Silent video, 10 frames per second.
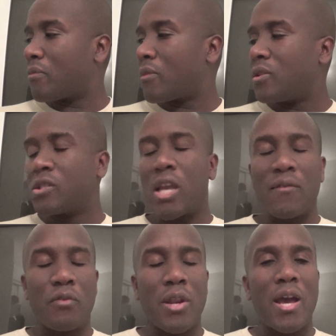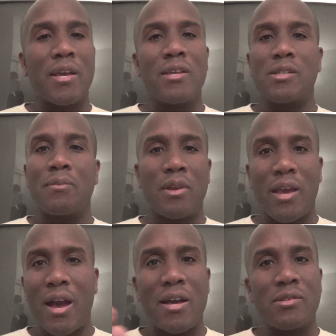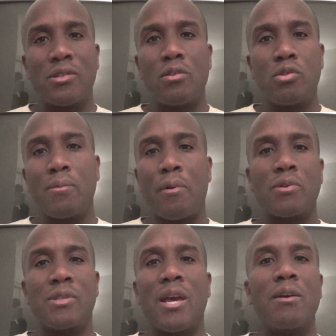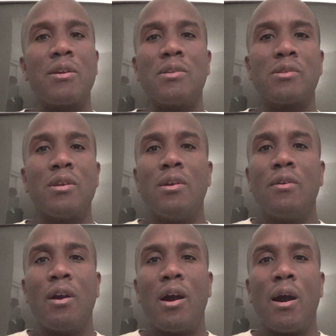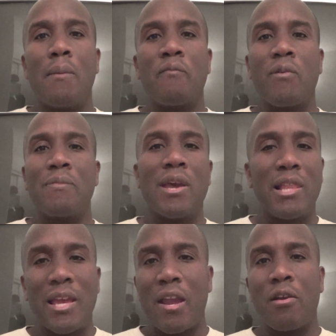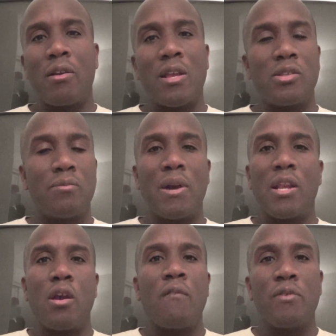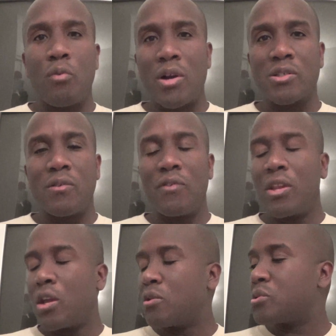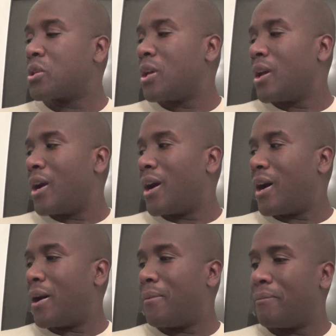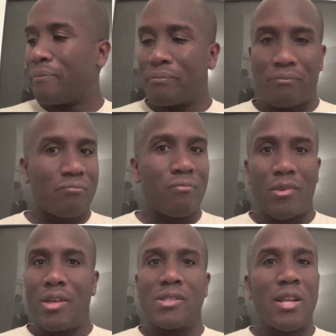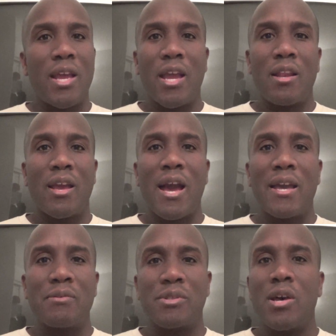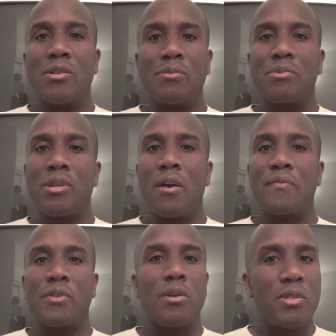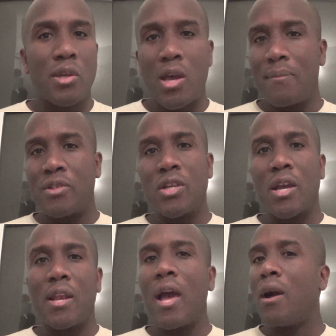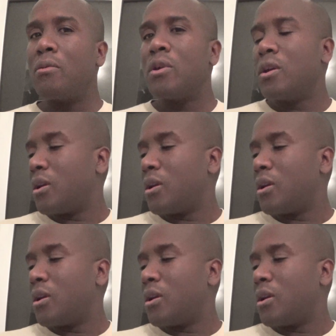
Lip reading: Shaq Funaki, some of the guys, YouTube personalities from the LA area that you might know if you watch their videos. He said, hey, the guy who sells some stuff, so he said, come and check it out.